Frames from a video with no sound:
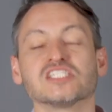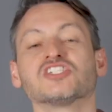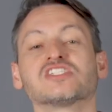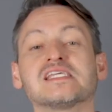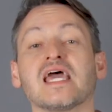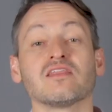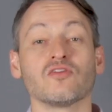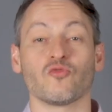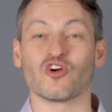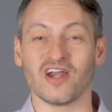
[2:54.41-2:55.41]
It's just
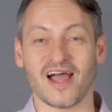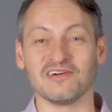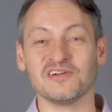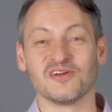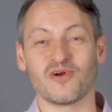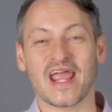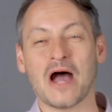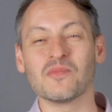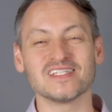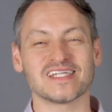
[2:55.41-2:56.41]
getting the word out, right?
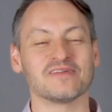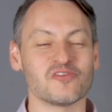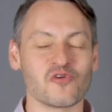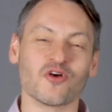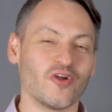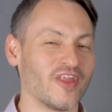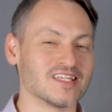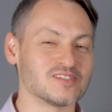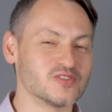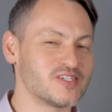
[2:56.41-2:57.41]
How many times have we heard
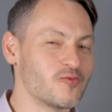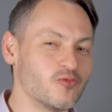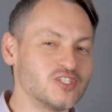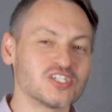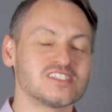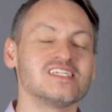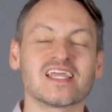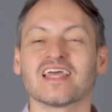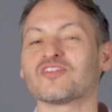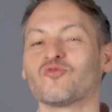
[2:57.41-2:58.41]
that? Someone will say, well, we just need
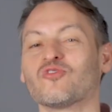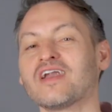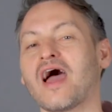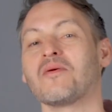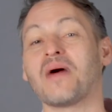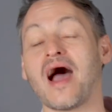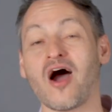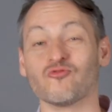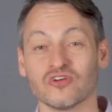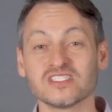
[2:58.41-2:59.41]
to get the word out about
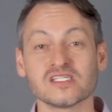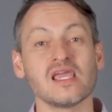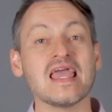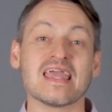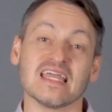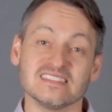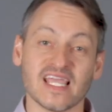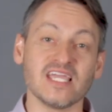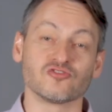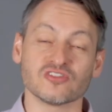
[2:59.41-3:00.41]
how risky and
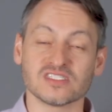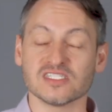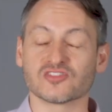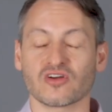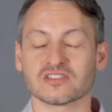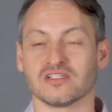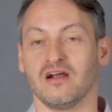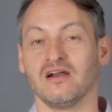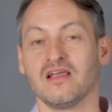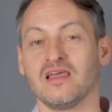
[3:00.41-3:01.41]
dangerous these drugs
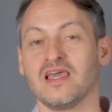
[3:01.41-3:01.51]
are.